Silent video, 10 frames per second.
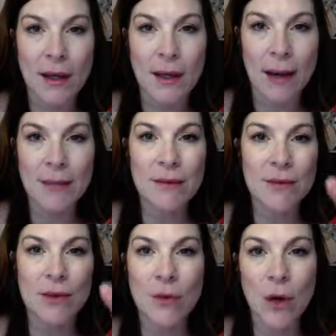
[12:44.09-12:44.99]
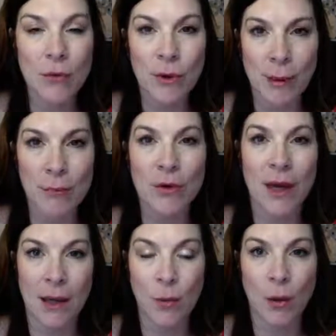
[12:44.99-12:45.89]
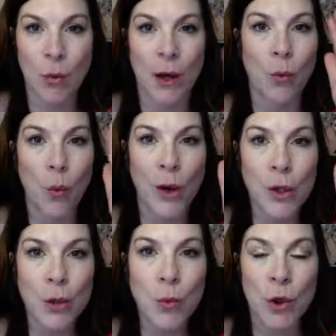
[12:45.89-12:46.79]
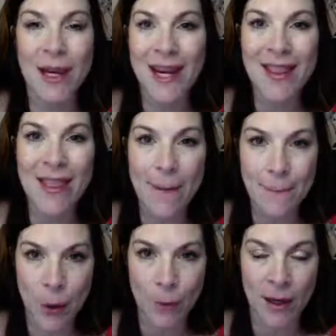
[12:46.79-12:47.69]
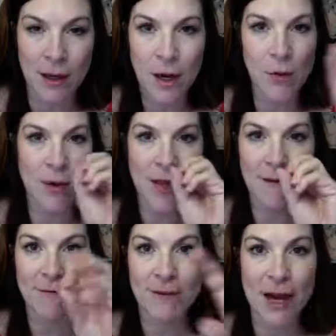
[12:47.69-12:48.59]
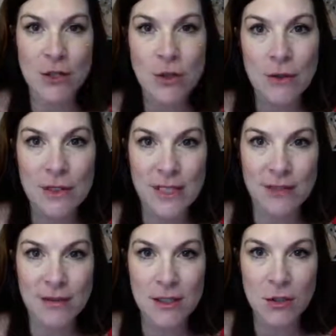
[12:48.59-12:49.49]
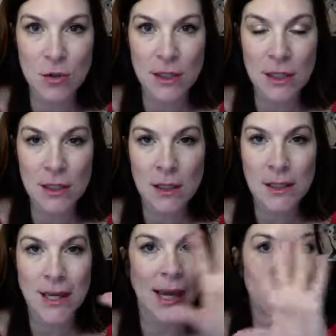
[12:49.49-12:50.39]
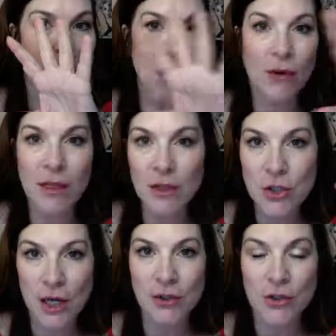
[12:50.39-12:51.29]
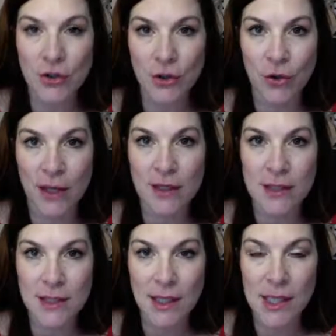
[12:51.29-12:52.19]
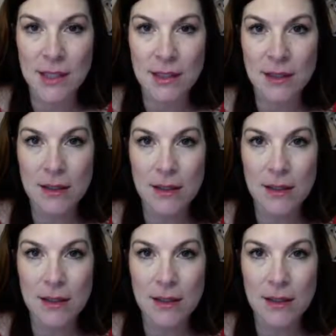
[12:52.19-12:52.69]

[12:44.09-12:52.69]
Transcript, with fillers: How many of you remember 911, where you were in that moment when that flashed on the TV screen and everything changed in the United States?